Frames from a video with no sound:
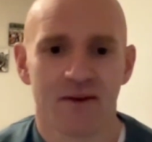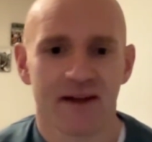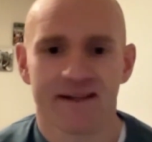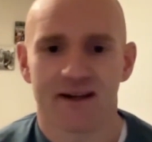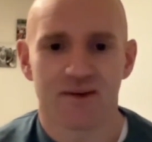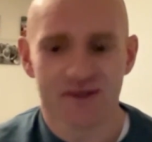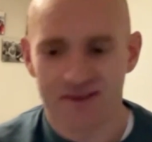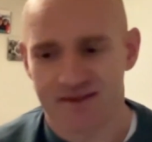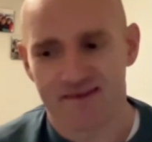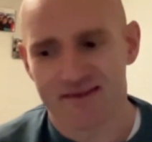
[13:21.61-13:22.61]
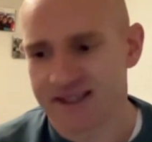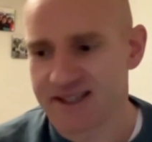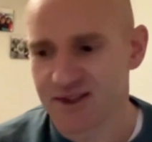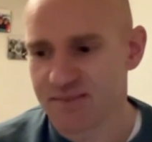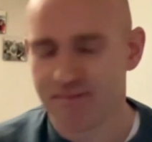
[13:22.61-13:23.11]
Like that was like,
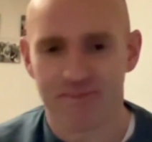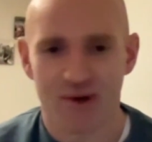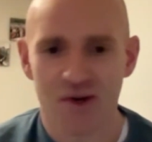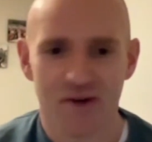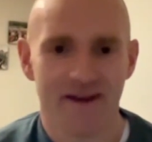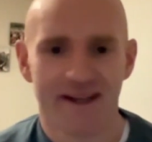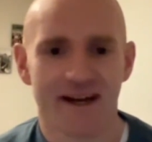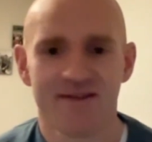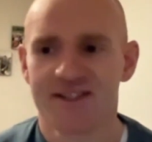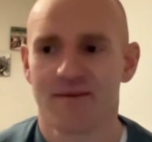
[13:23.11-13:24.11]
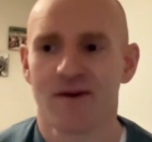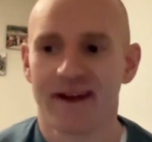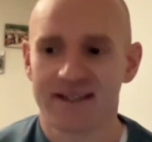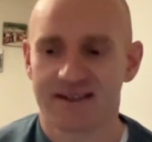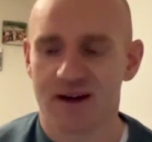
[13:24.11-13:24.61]
it just broke me every time I
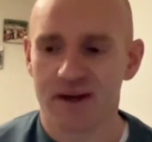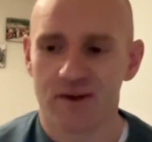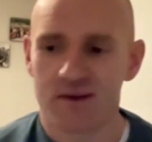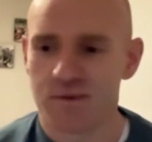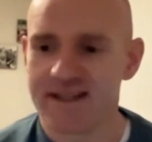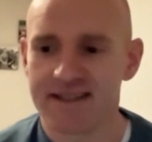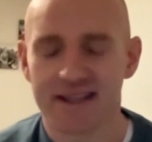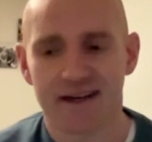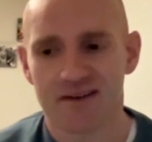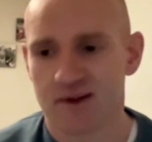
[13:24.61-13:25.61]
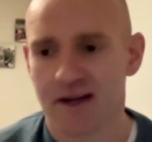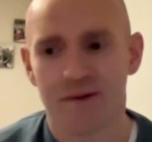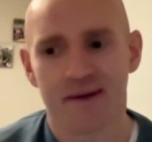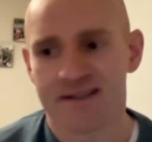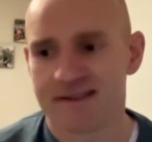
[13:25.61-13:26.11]
raced there, whether it was windy or light
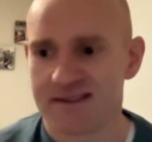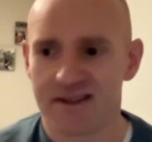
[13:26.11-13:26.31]
winds.